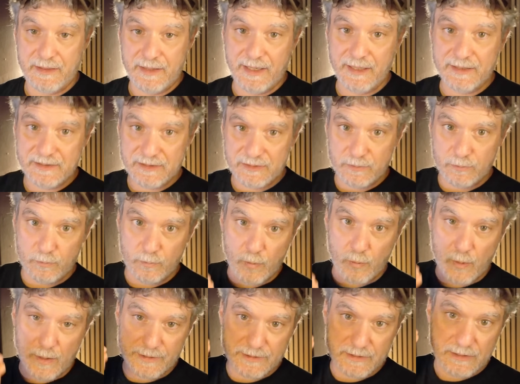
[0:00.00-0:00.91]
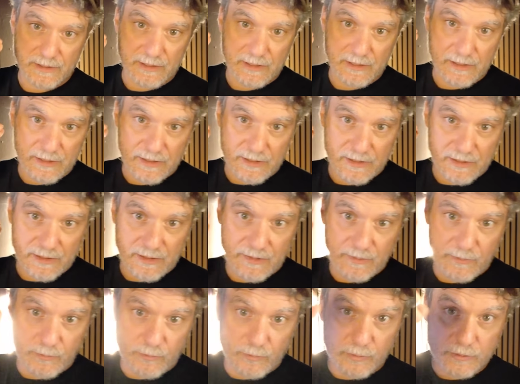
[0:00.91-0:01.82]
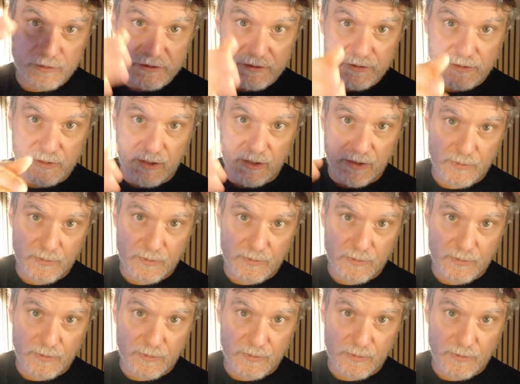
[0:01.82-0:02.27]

That's what was